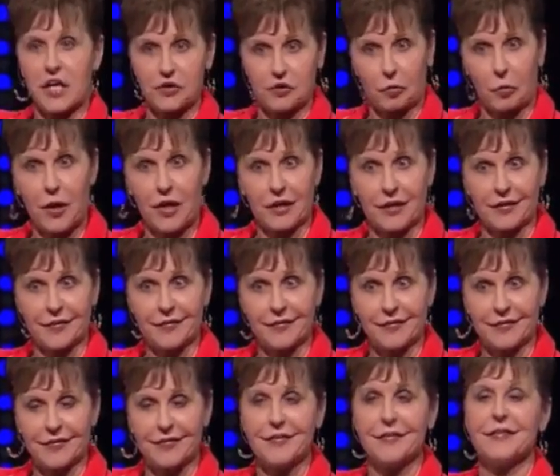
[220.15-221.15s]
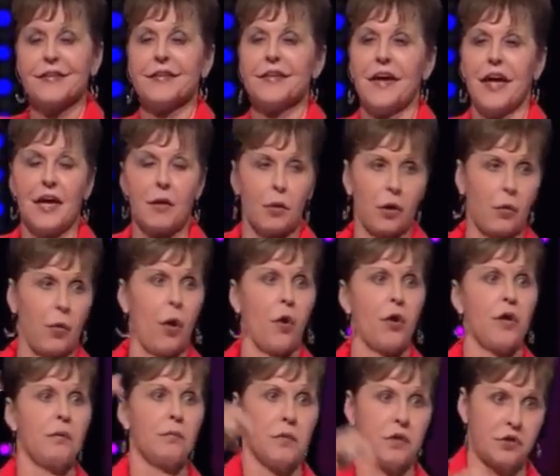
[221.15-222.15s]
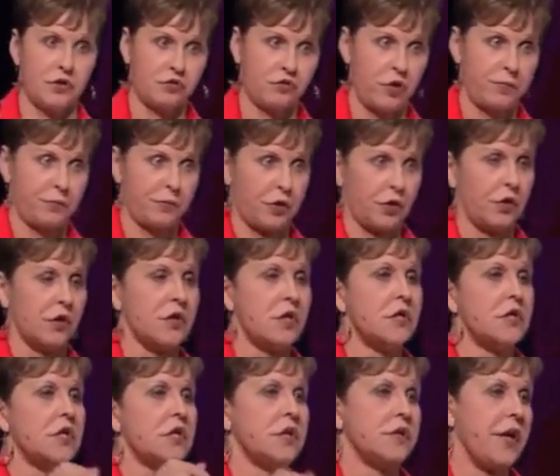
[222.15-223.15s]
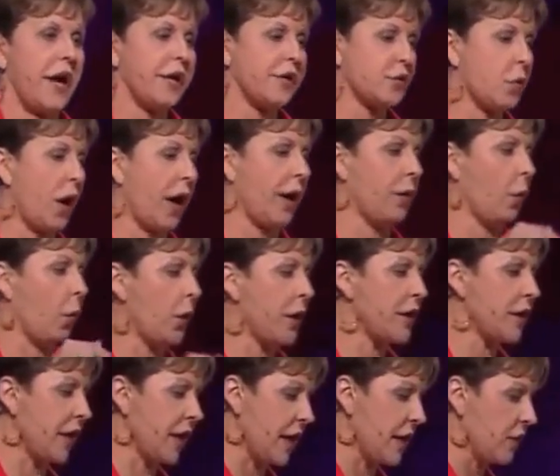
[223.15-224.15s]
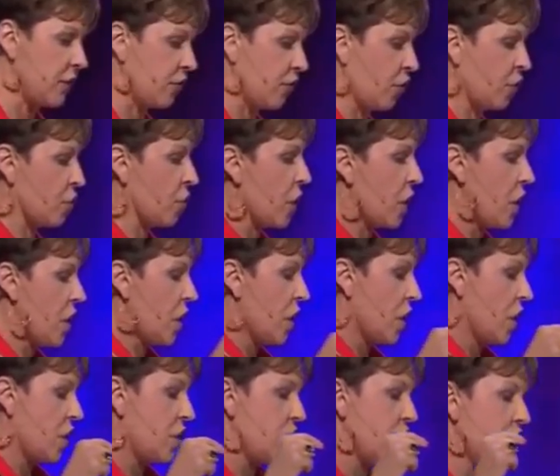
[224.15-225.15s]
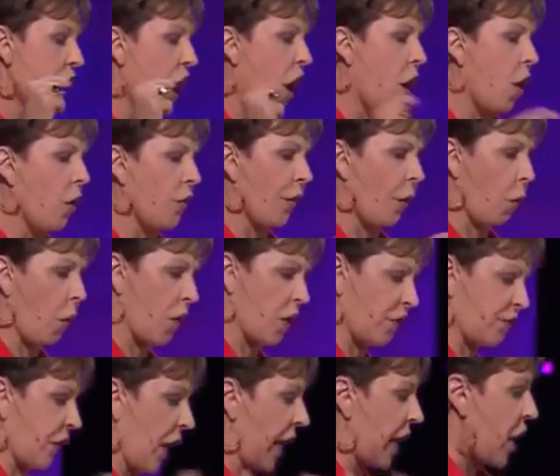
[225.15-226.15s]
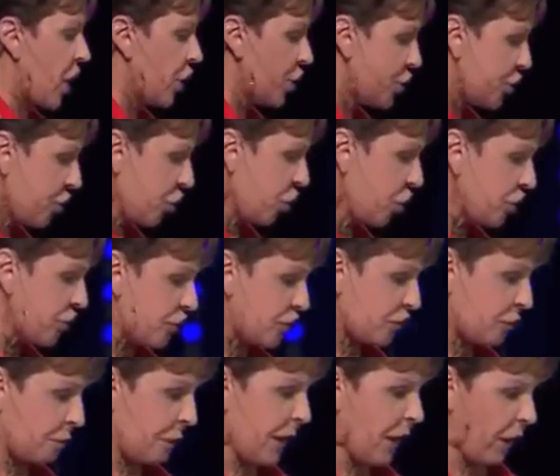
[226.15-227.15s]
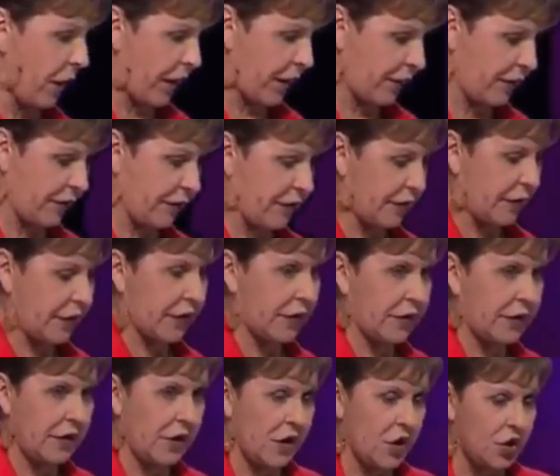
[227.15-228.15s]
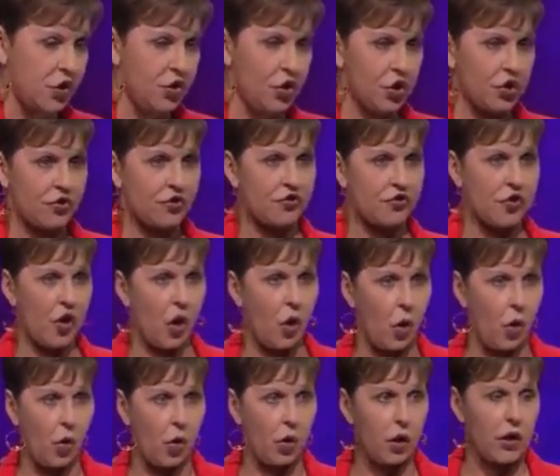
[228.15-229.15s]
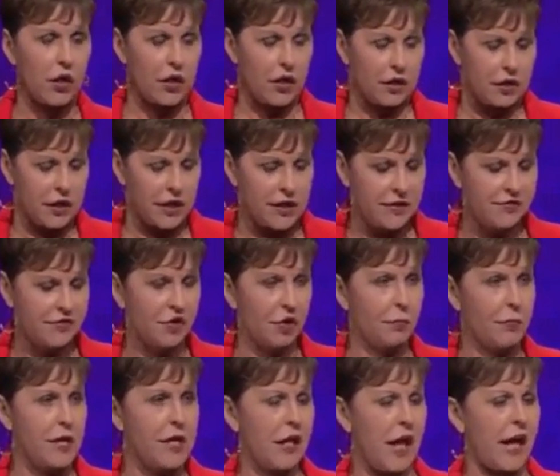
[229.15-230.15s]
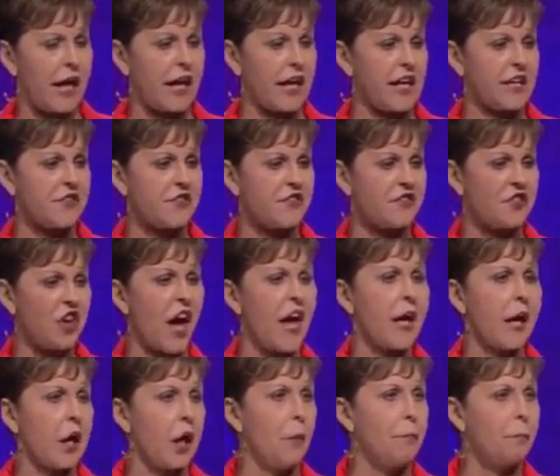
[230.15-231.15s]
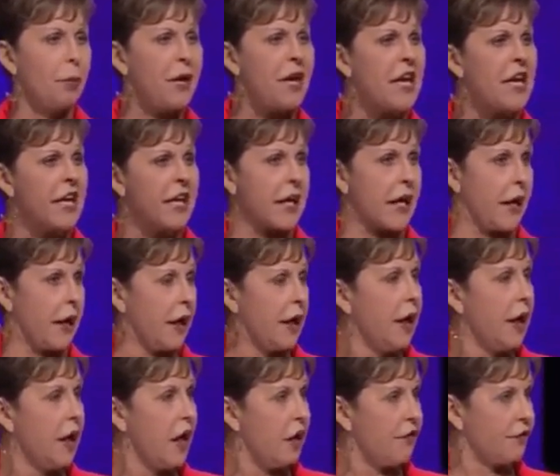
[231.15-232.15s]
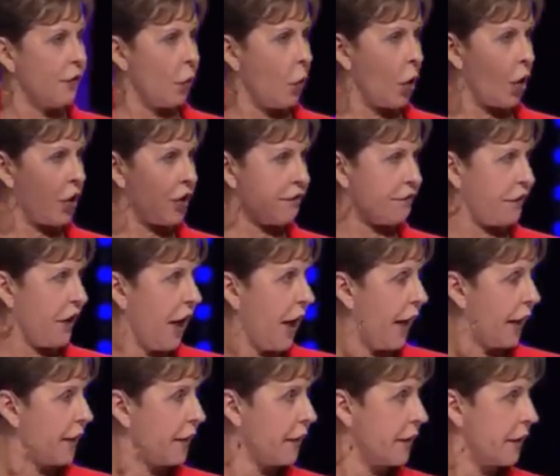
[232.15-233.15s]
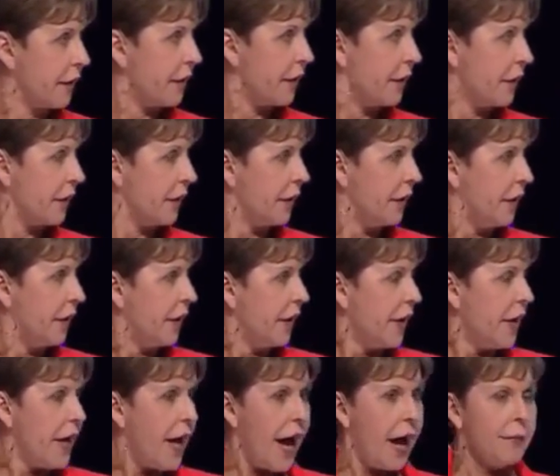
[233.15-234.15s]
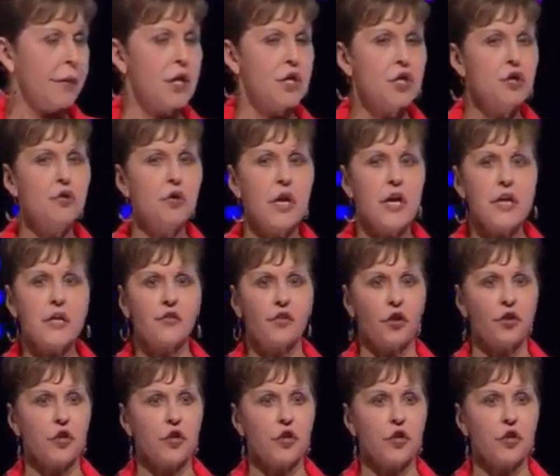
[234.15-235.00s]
is written," and he would quote him a scripture. That's why we need to know the Word of God. Your spirit, your soul needs to be like an encyclopedia of the Word of God. I mean, you need to